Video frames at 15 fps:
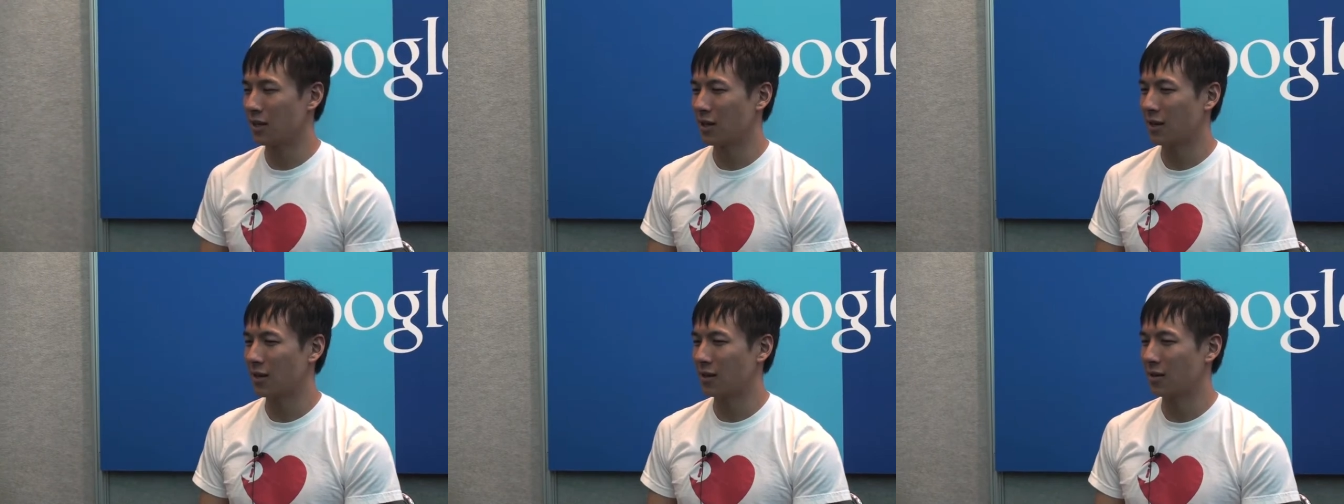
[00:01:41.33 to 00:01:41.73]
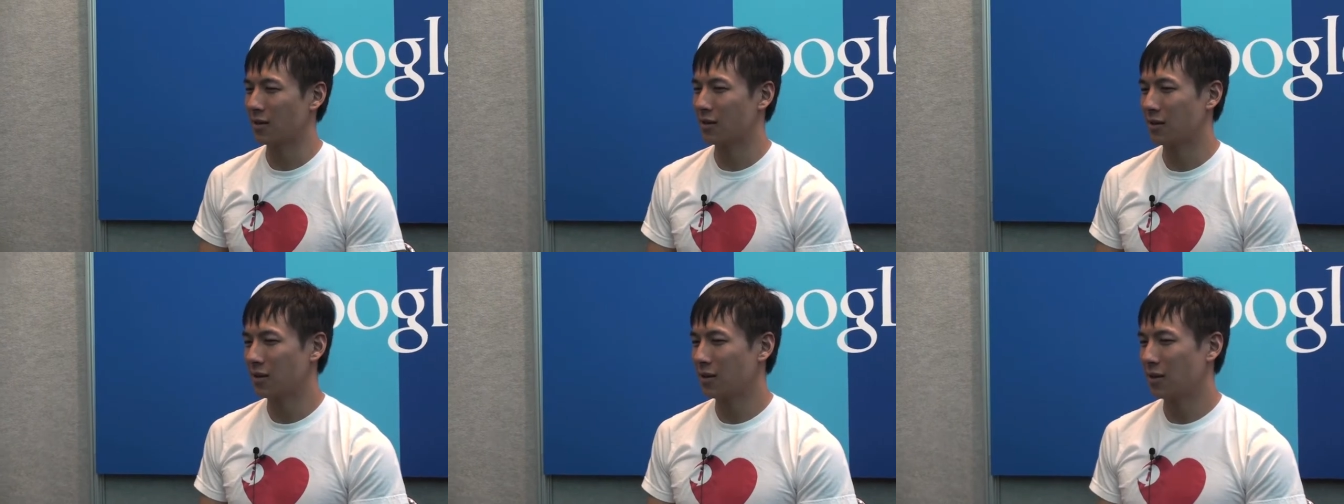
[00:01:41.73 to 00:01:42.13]

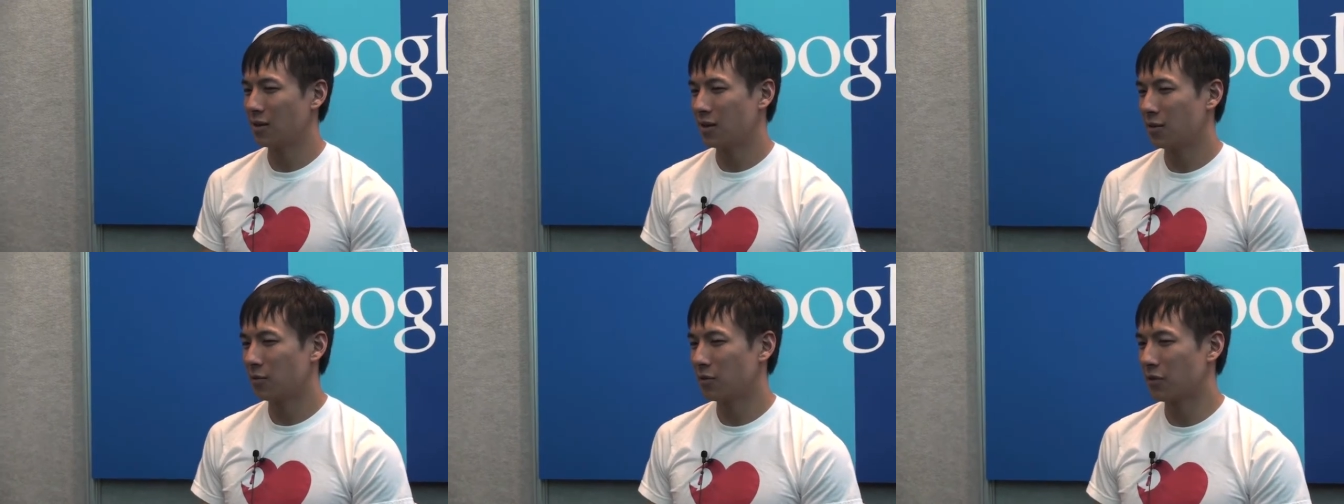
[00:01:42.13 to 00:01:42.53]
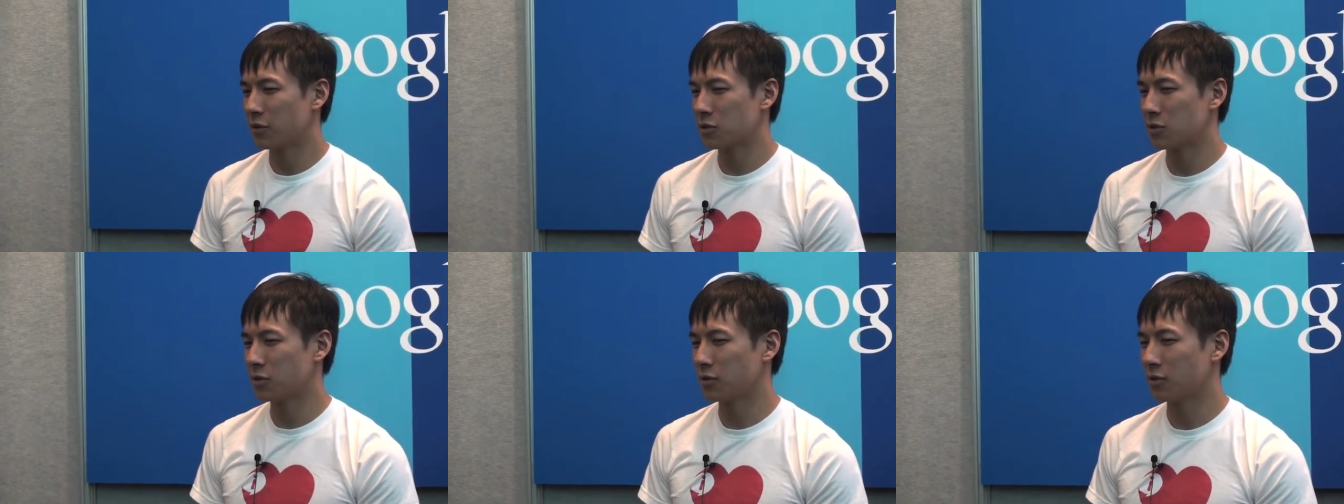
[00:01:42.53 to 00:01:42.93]
and we've
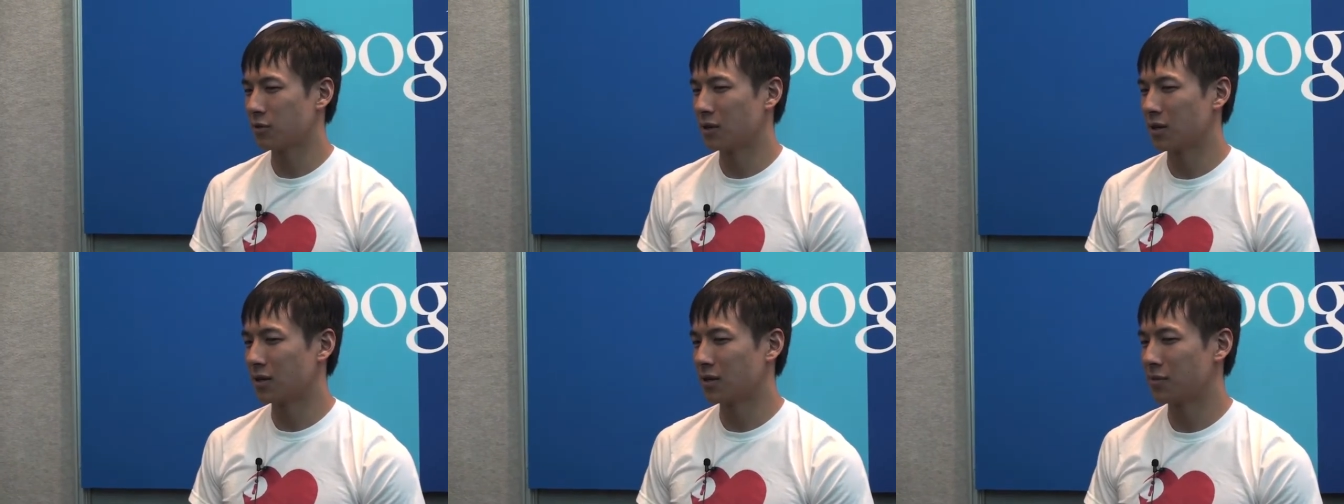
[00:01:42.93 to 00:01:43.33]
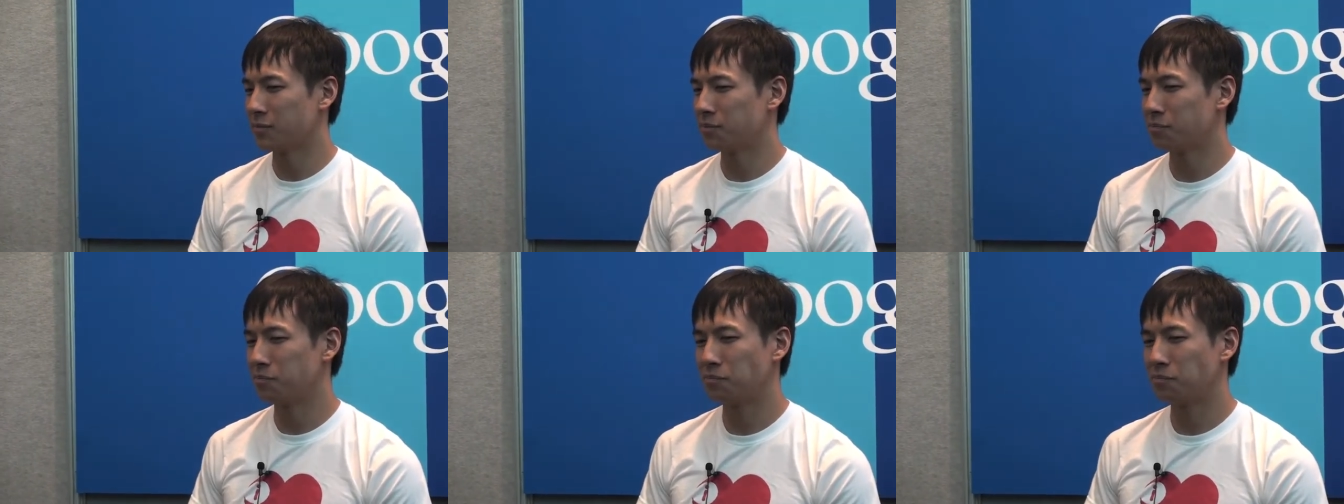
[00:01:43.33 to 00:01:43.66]
also um,